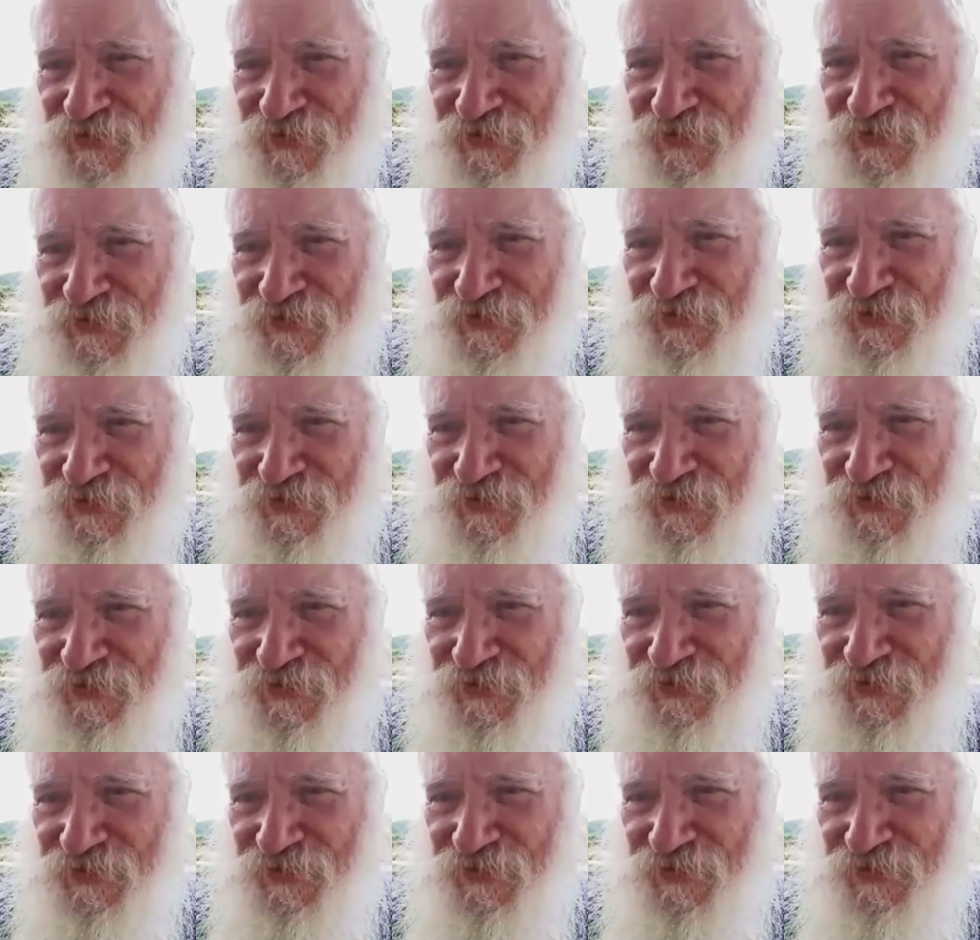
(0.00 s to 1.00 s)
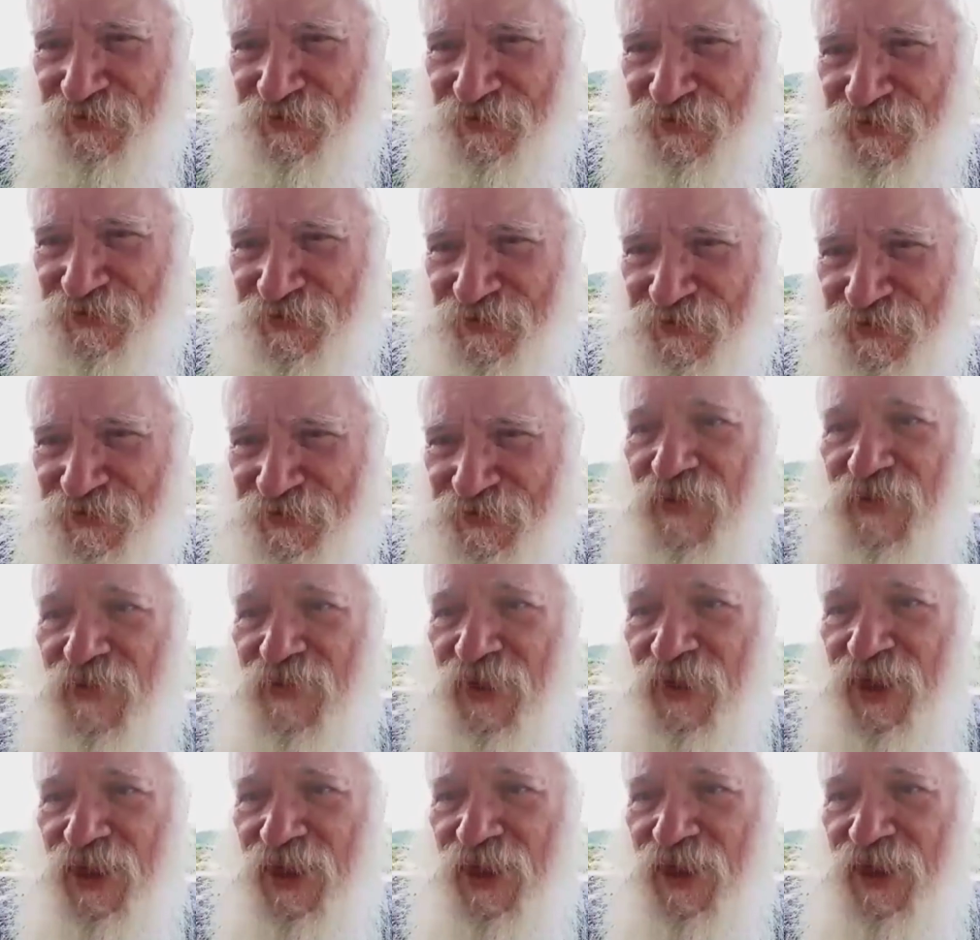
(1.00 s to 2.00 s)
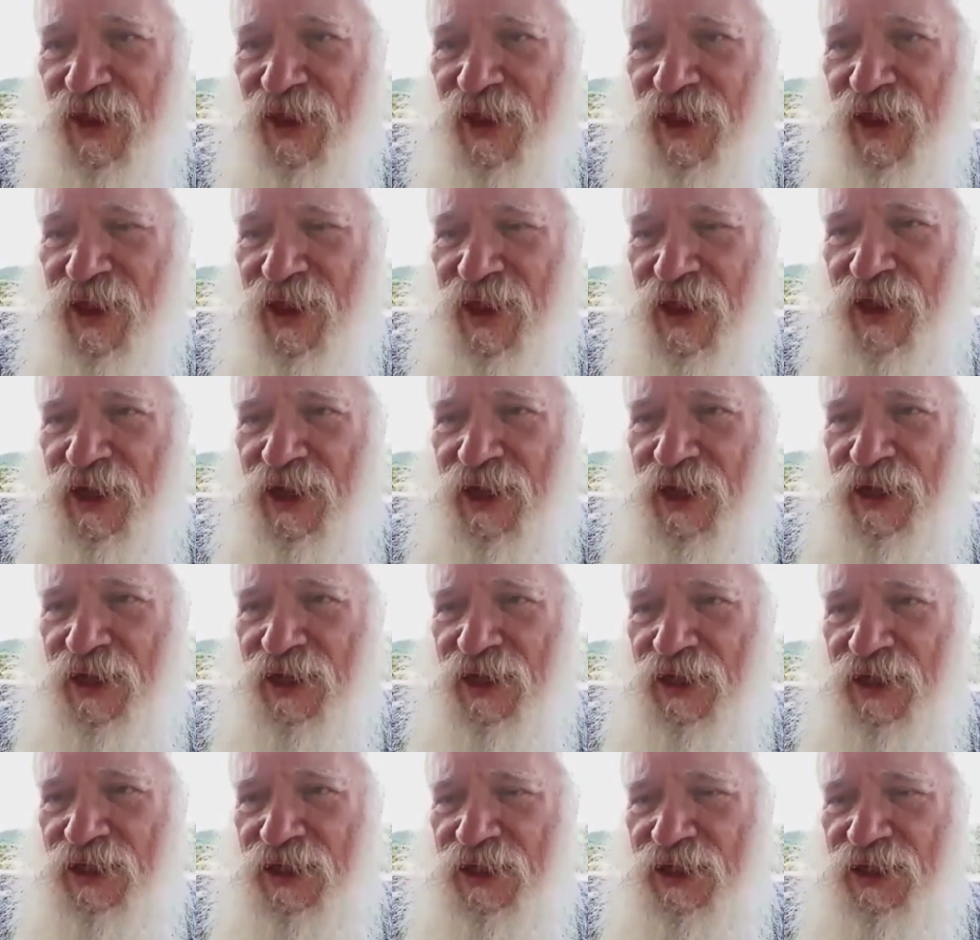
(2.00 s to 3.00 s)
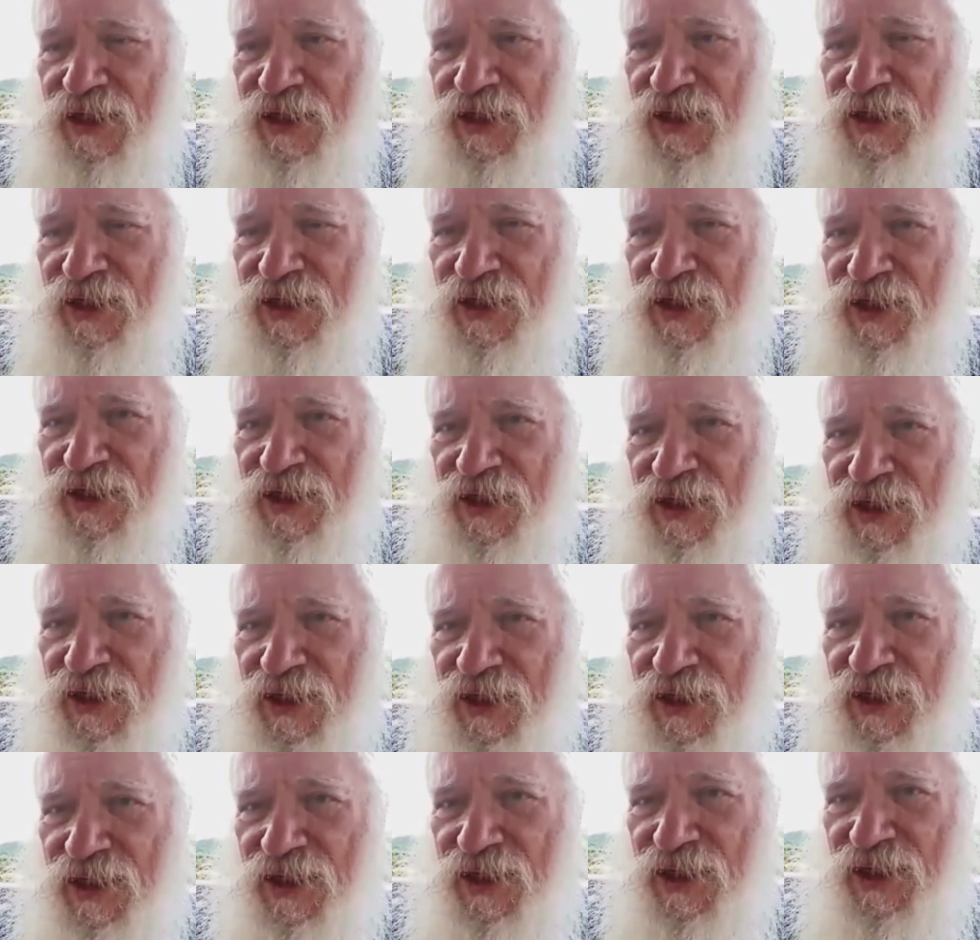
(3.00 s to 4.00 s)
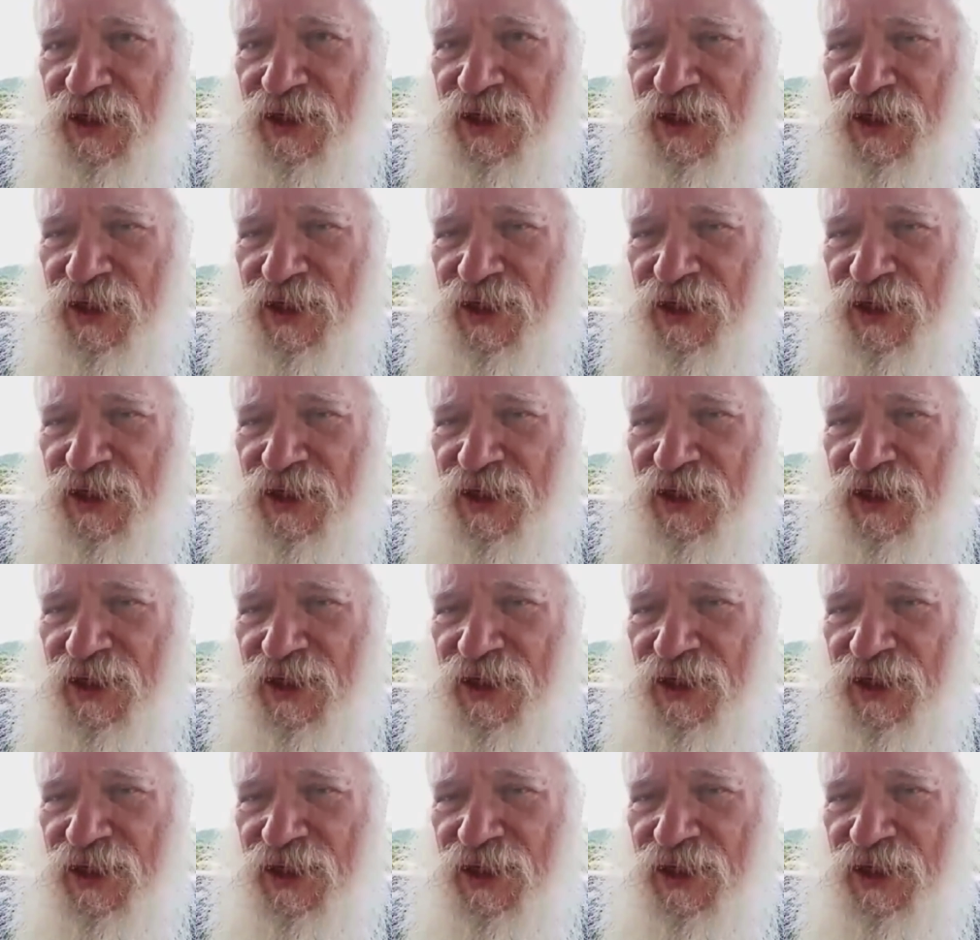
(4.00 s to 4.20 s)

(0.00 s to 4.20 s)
[no speech]